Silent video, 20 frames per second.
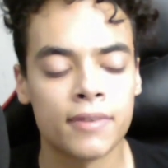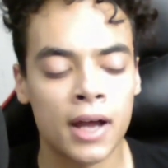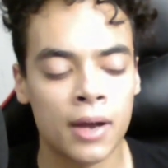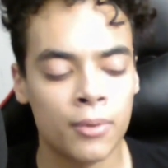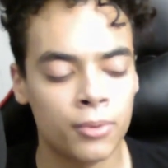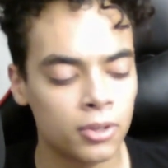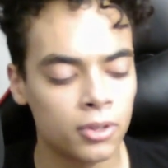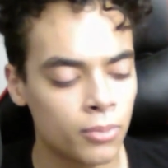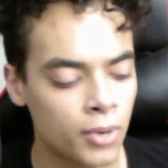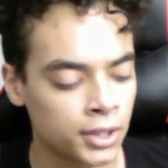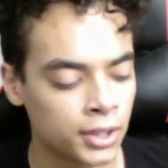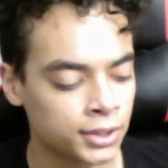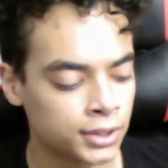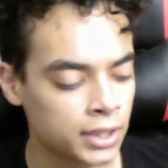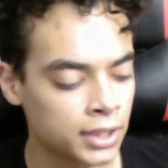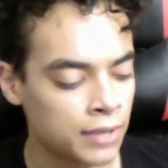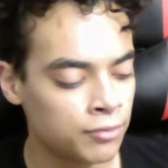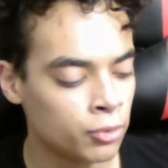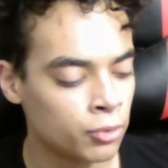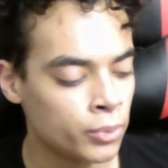I were to watch this
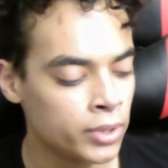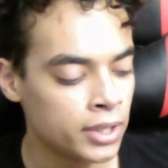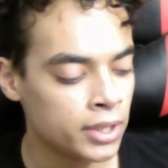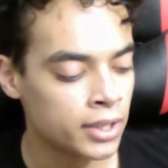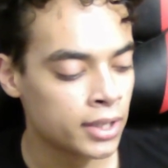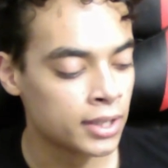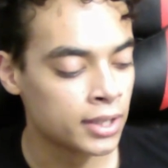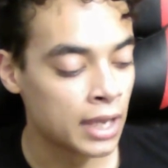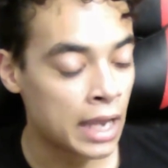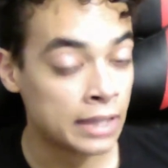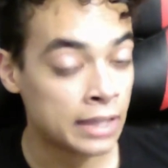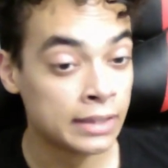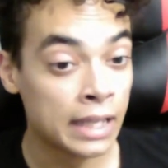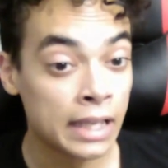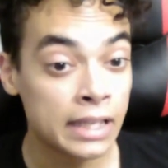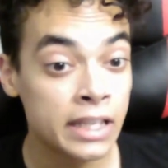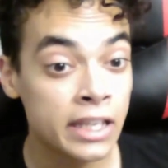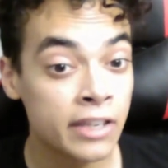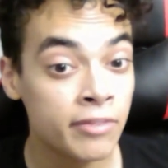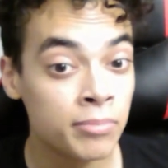every week and and
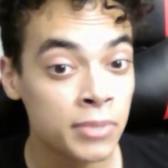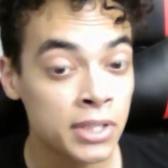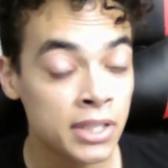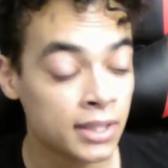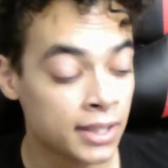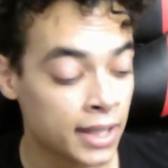they'd give me